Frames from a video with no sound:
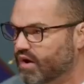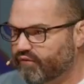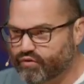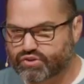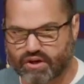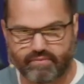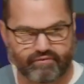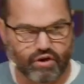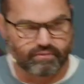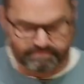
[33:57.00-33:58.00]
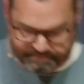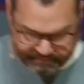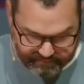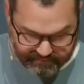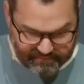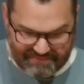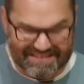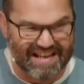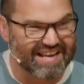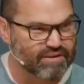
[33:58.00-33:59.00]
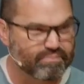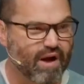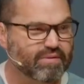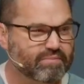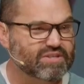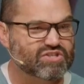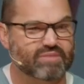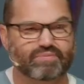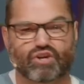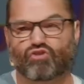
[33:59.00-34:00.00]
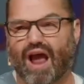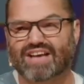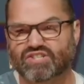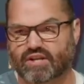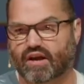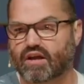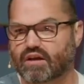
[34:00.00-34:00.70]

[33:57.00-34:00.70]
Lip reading: For some of you, it probably means something drastic.